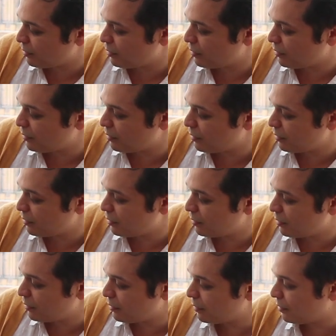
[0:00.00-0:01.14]

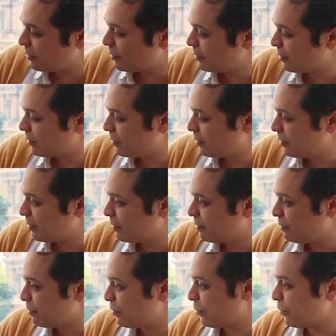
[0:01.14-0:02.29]

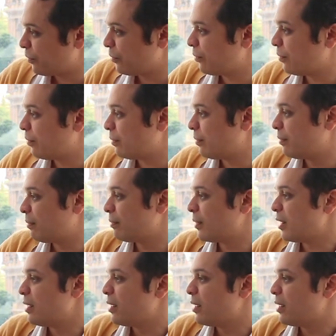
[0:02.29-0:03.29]
No one is speaking in this clip.